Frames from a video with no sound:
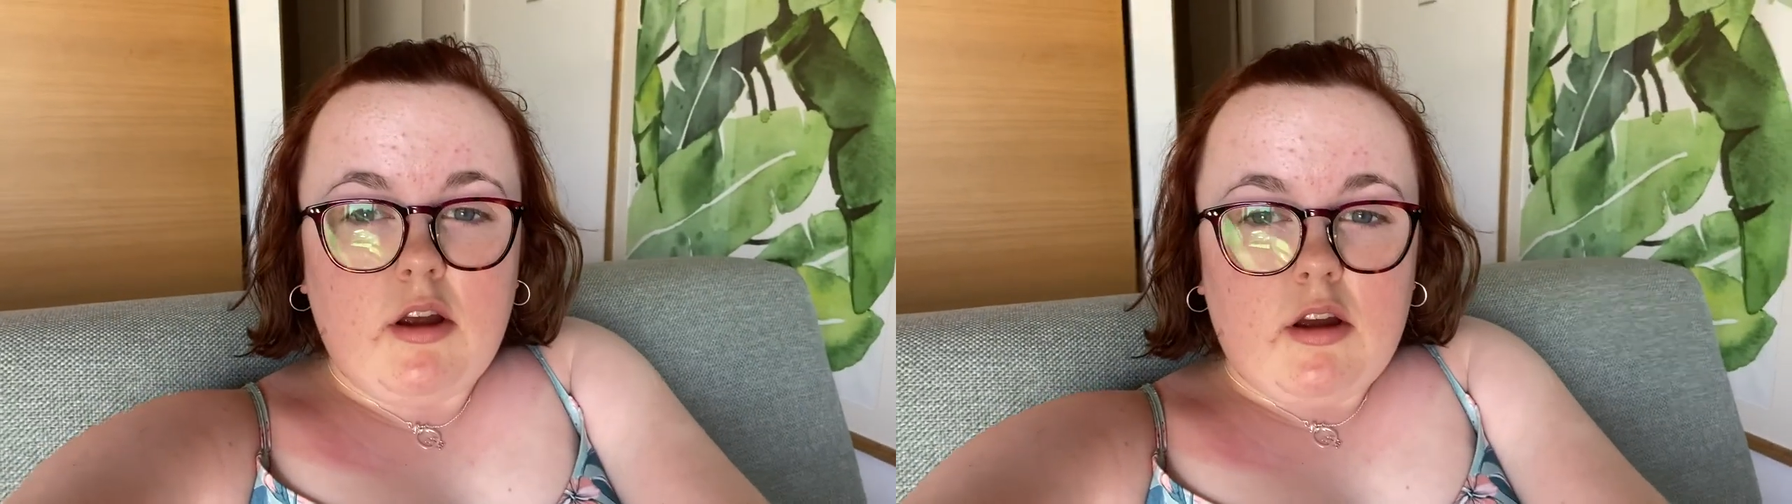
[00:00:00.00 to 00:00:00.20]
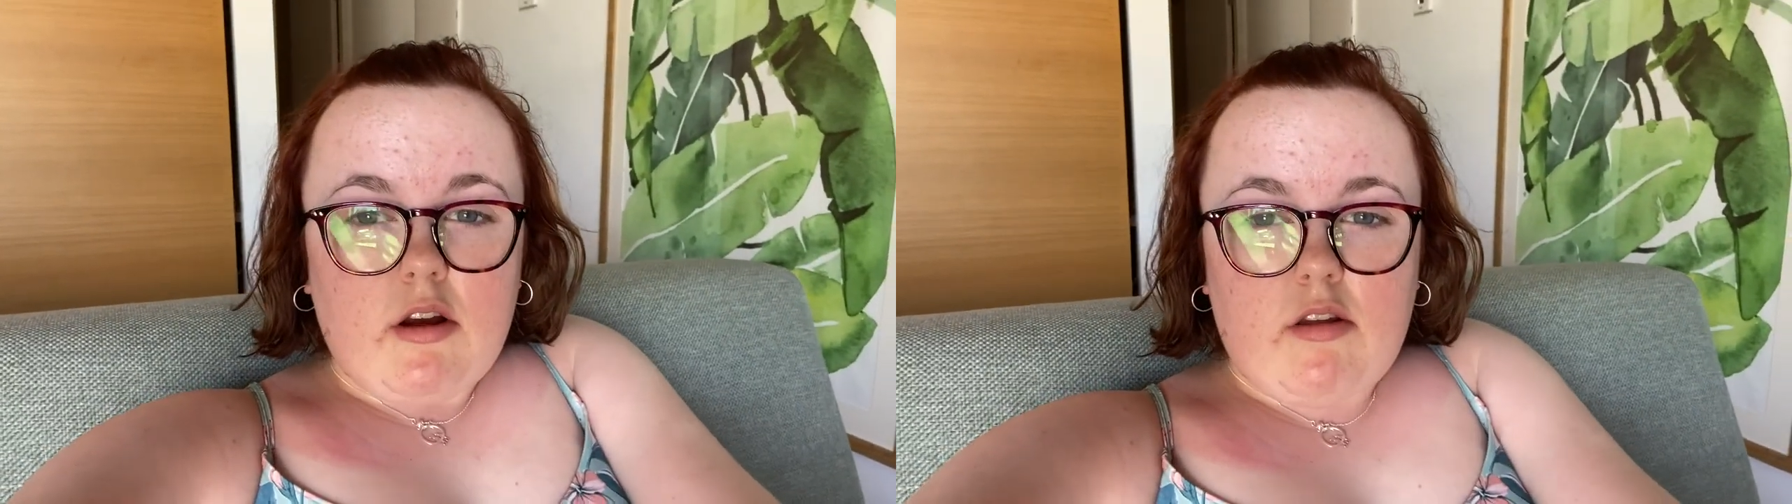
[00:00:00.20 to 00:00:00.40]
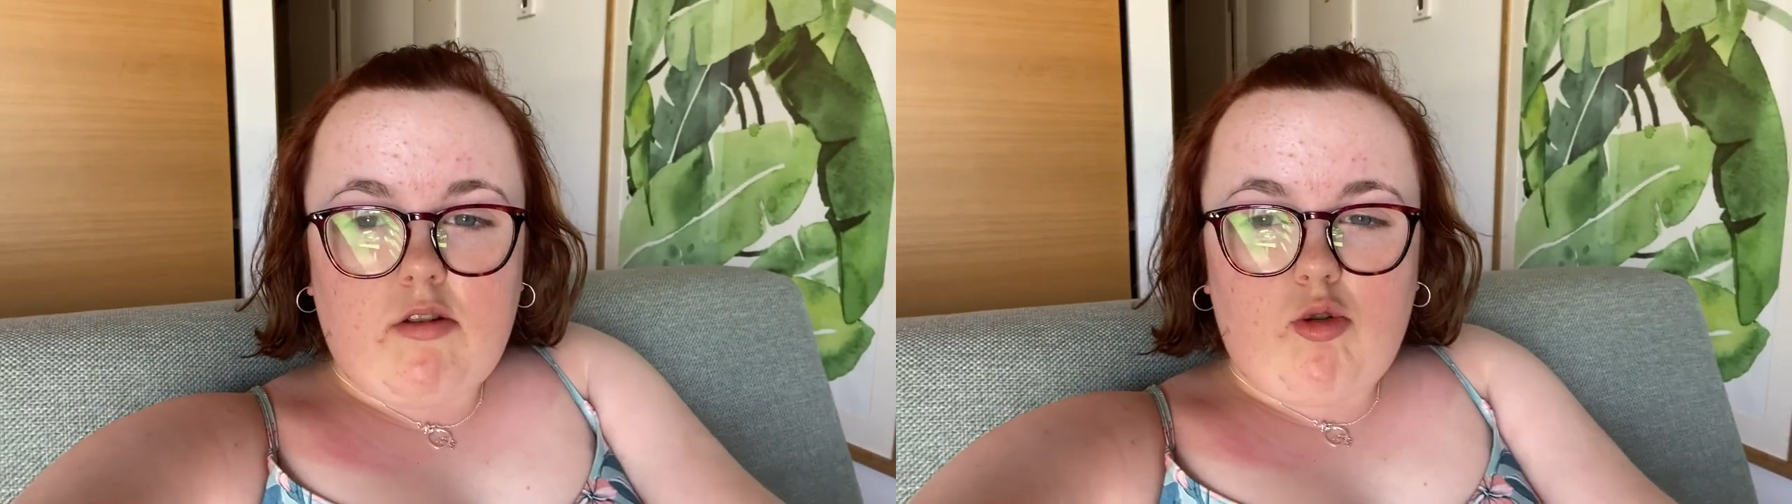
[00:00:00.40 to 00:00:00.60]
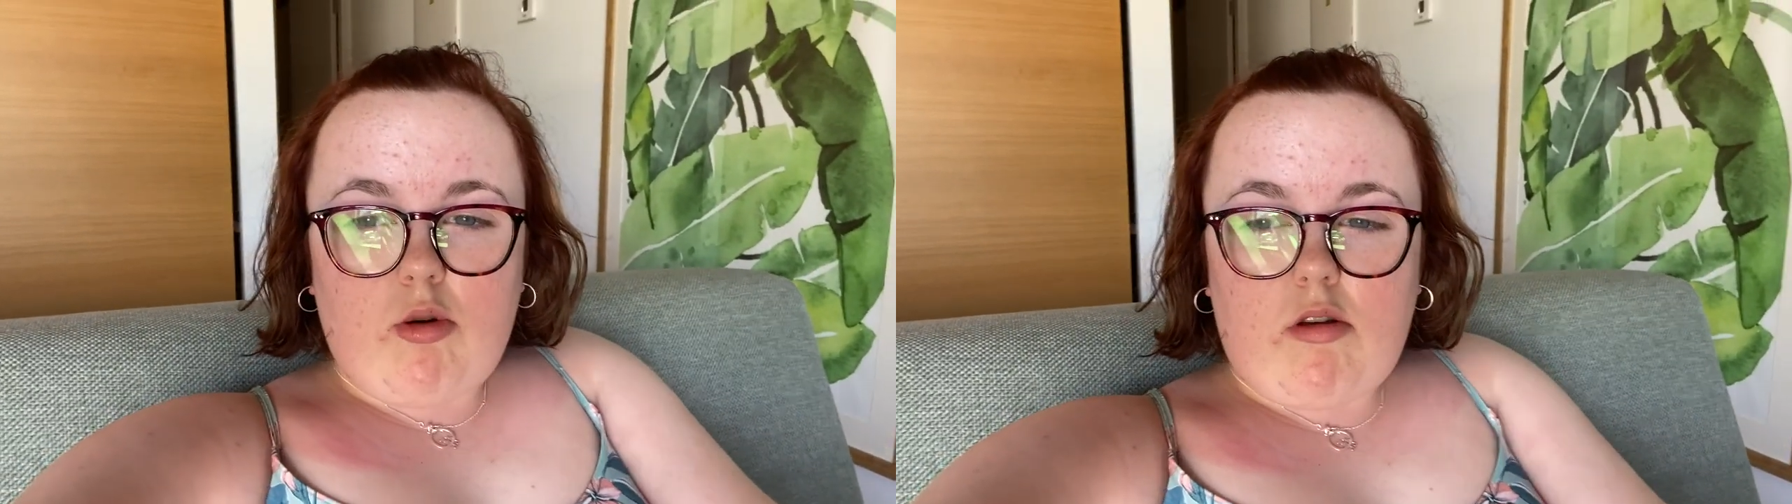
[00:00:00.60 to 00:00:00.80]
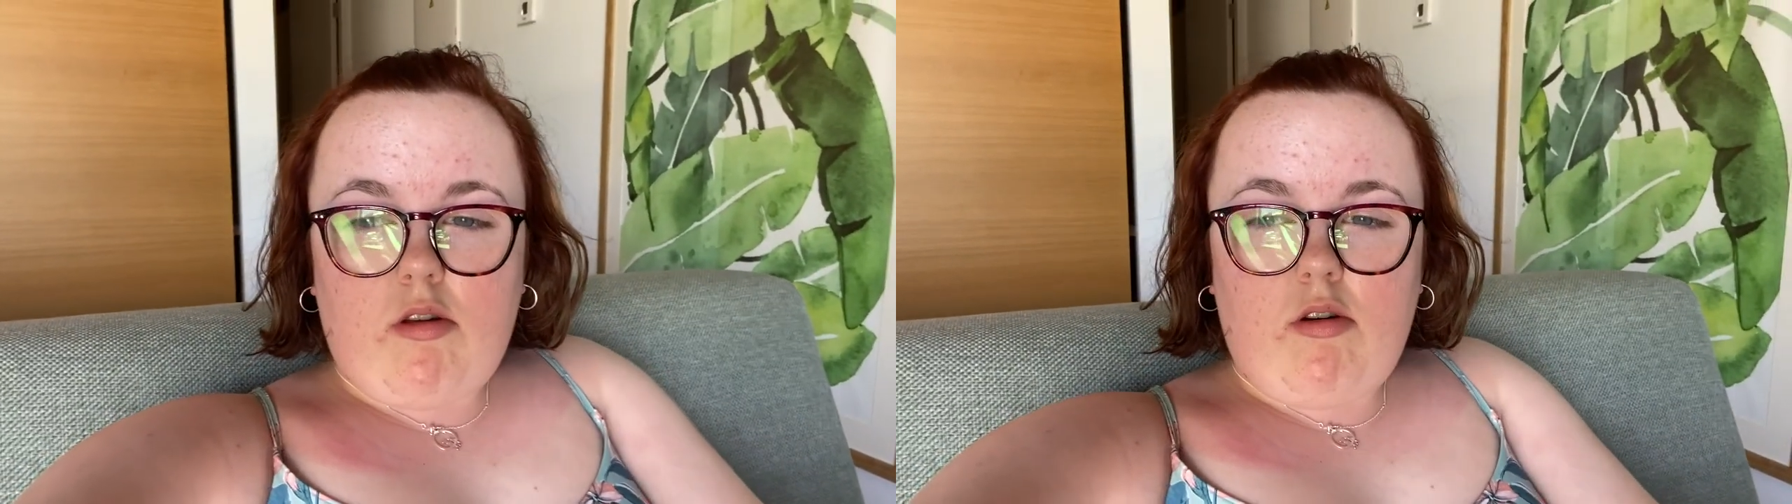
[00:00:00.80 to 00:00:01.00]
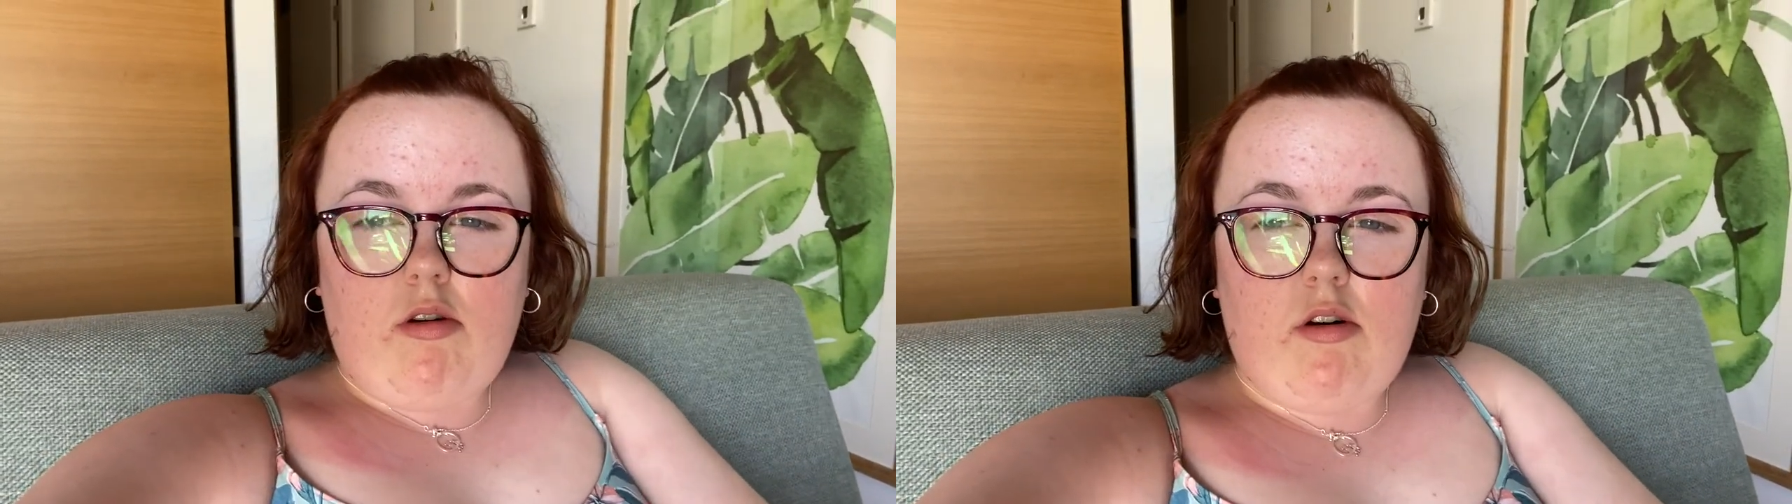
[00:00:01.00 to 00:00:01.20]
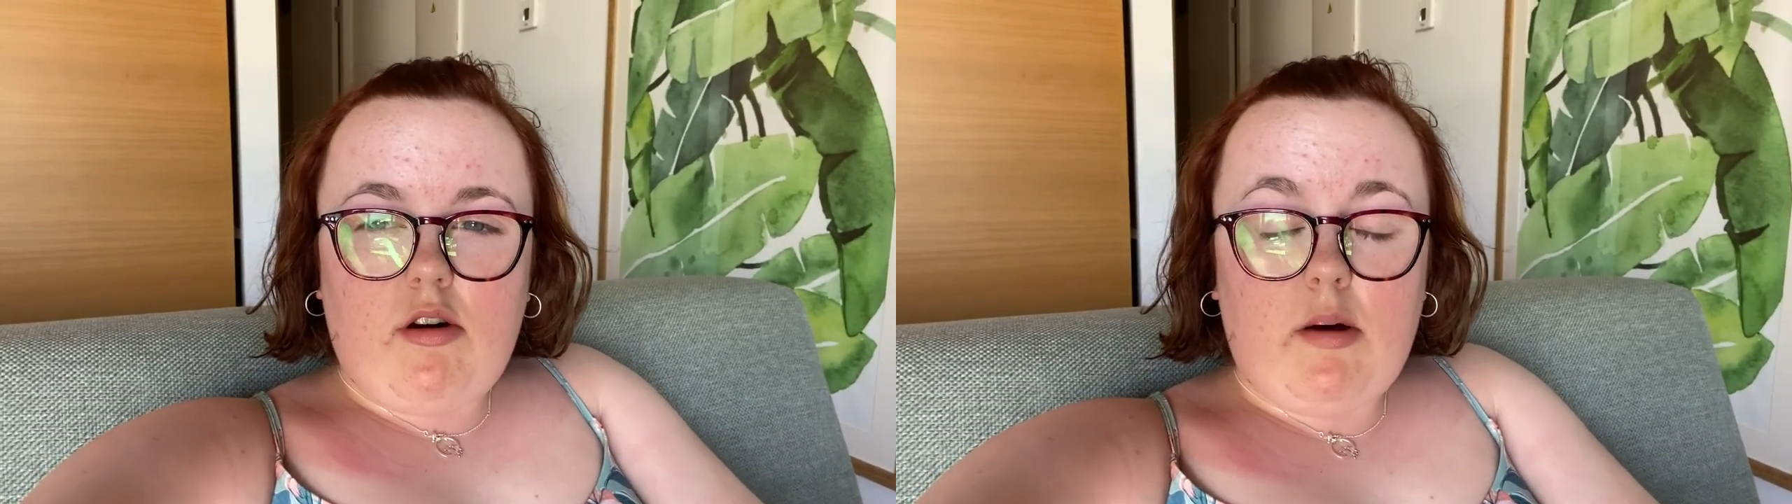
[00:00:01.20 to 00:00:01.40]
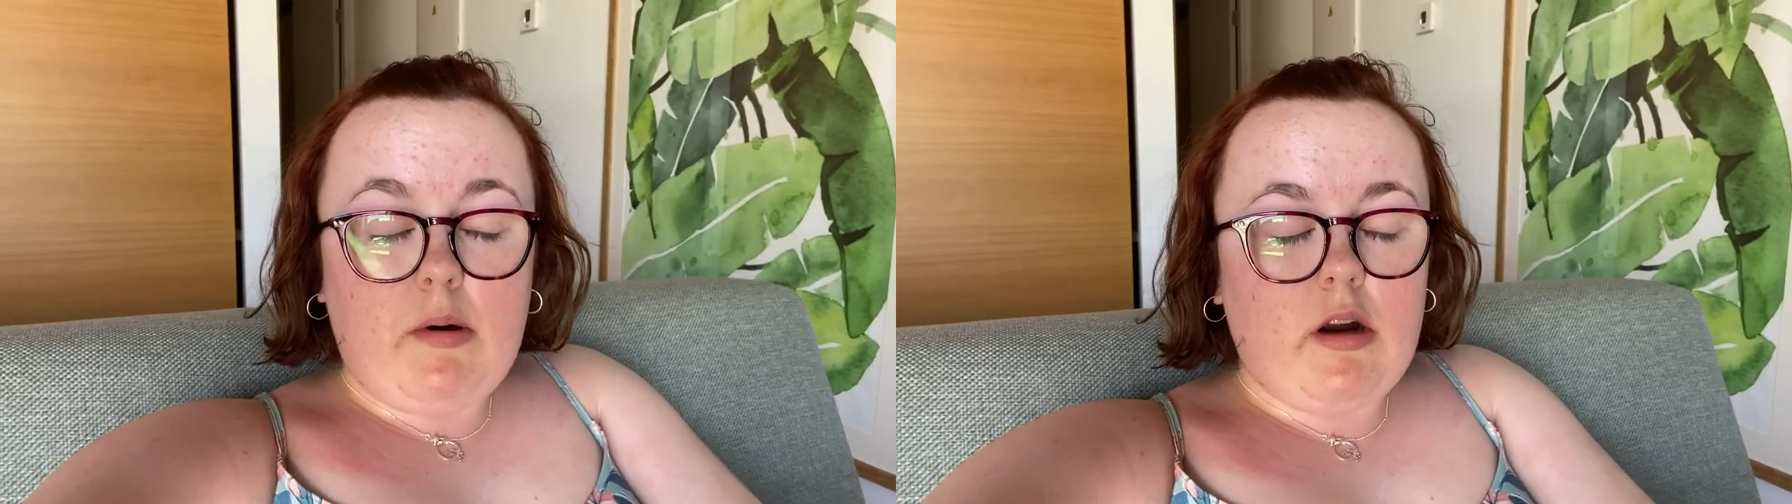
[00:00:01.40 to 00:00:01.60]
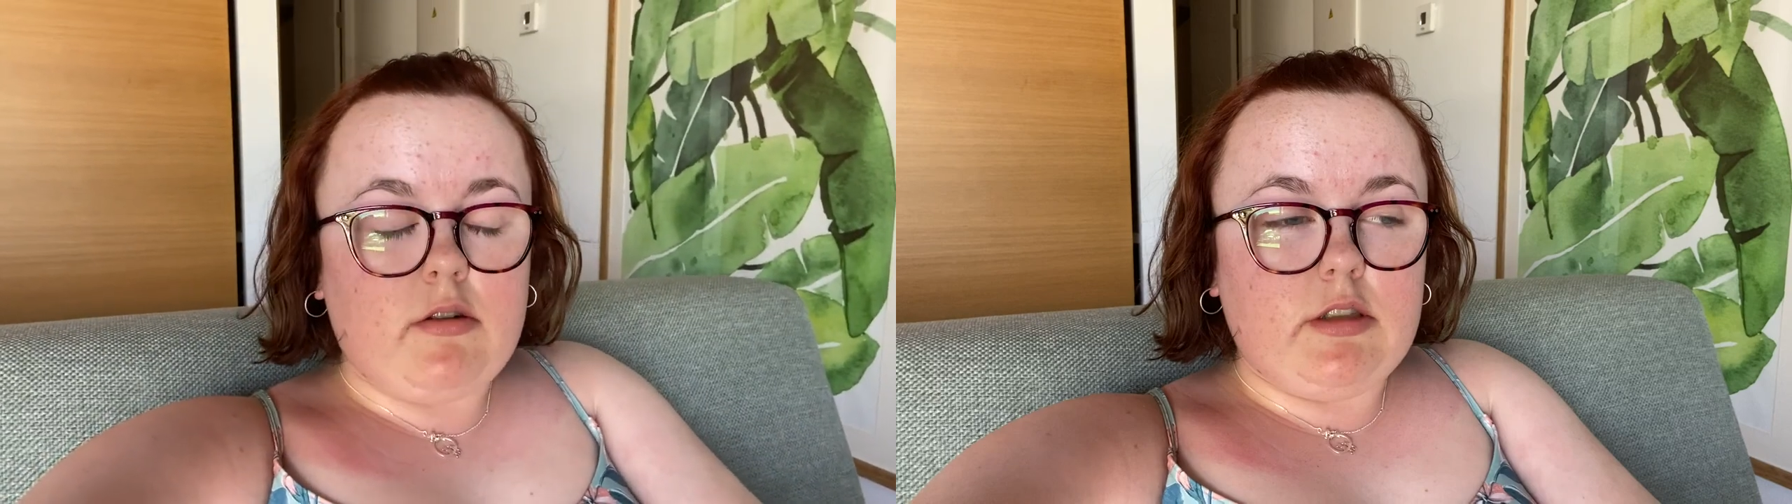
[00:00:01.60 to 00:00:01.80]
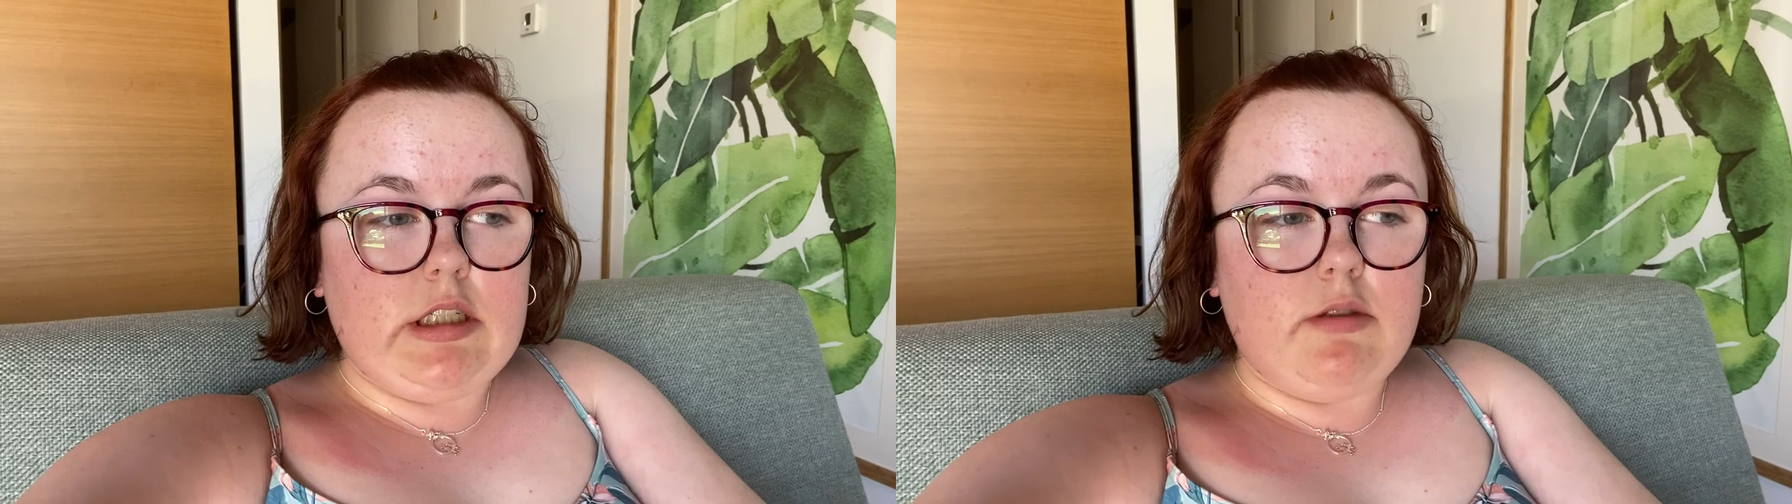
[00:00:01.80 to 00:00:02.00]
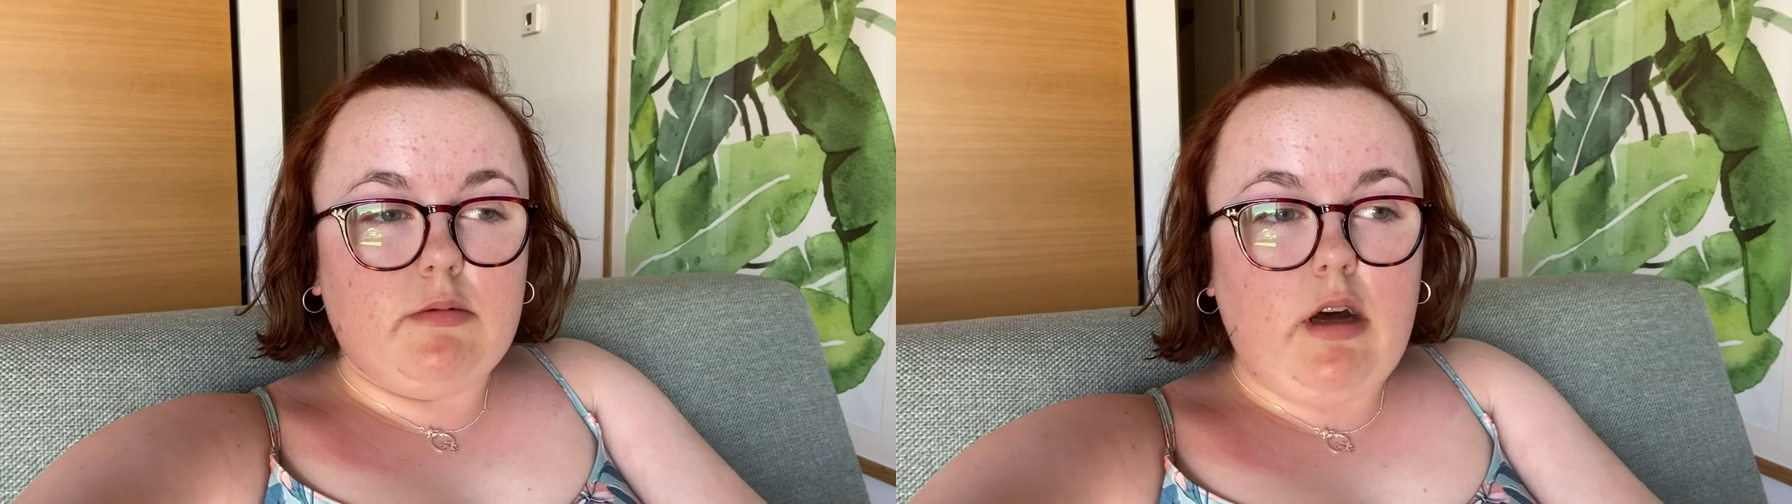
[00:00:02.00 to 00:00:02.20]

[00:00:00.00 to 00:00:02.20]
because it's roasting hot, apparently.